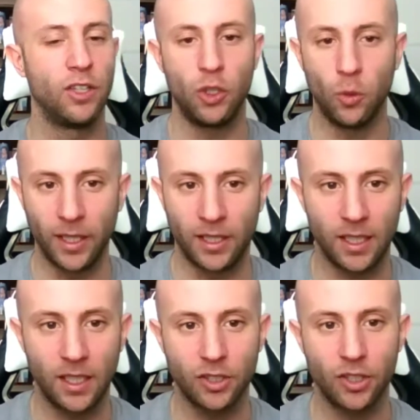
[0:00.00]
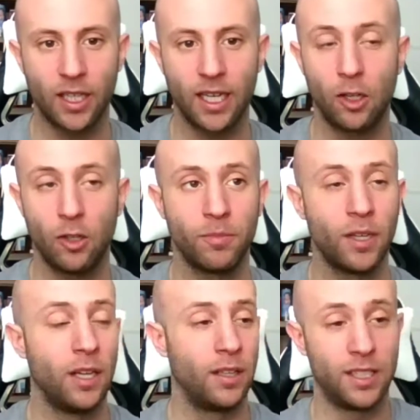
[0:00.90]
The U18s are going to
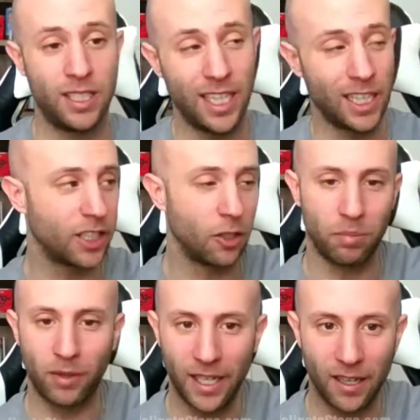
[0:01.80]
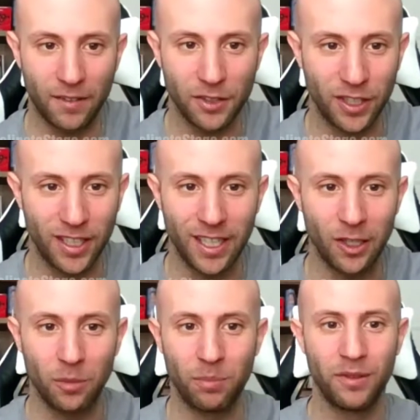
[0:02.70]
help. The CHL playoffs are going to
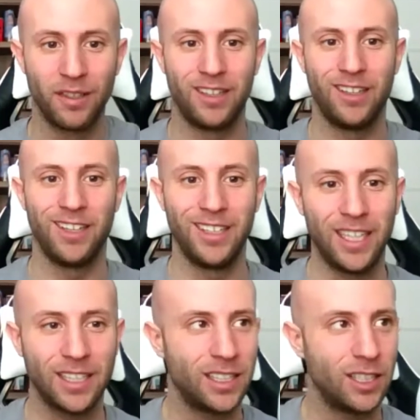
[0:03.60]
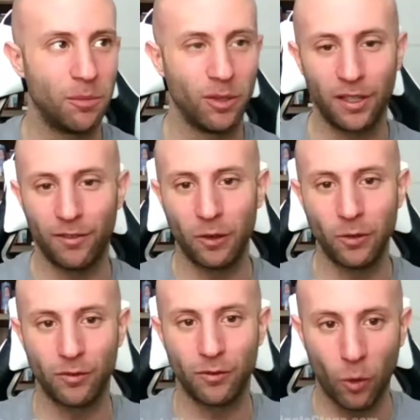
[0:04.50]
help. The NCAA
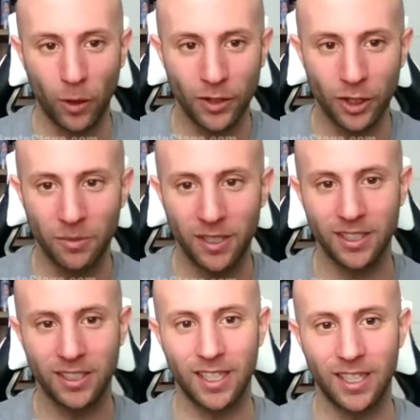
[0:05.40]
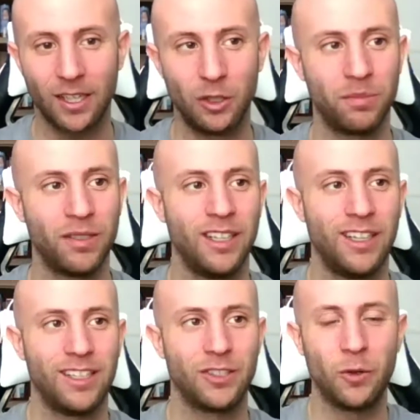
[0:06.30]
Frozen Four tournament is going to help.
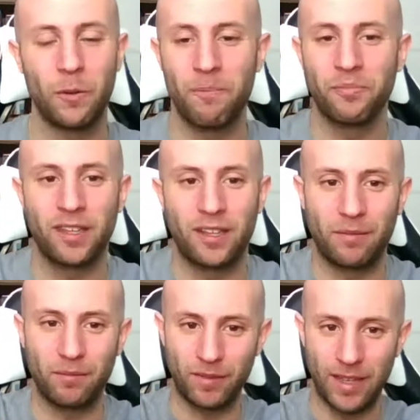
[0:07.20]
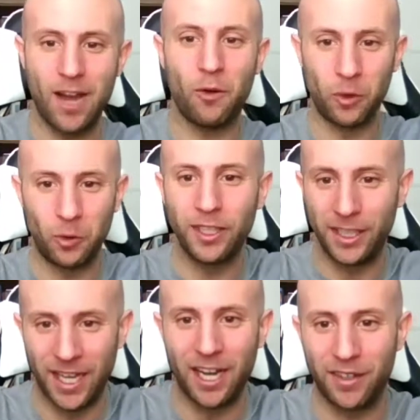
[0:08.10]
So now we're
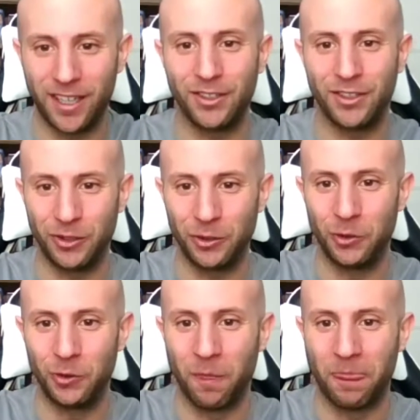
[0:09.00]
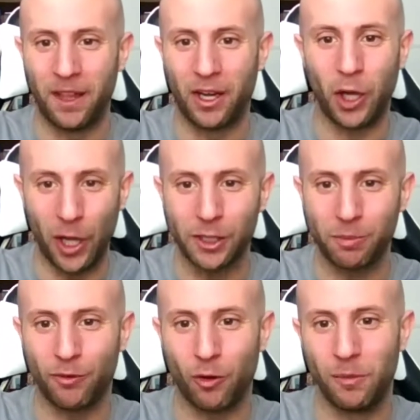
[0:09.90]
really diving into
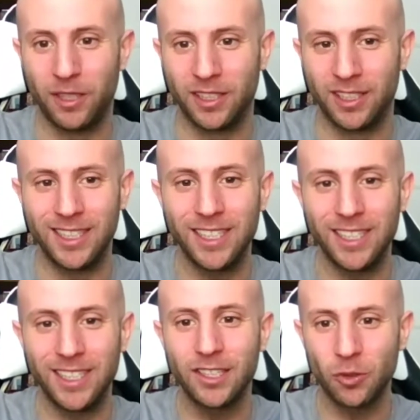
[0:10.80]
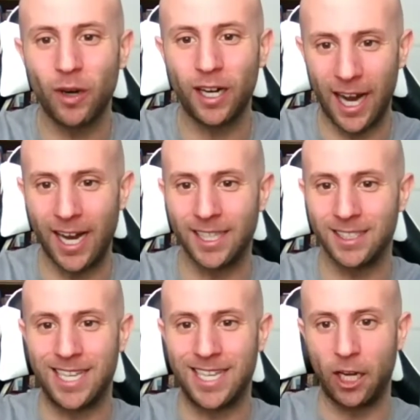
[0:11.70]
clutch performances. And this is where
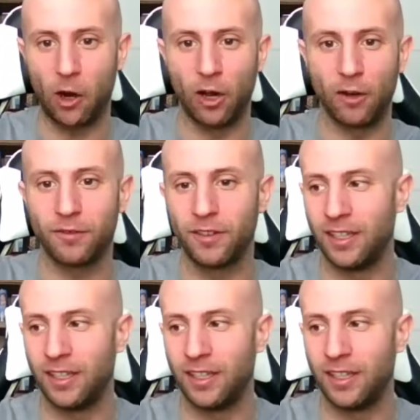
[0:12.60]
guys take off.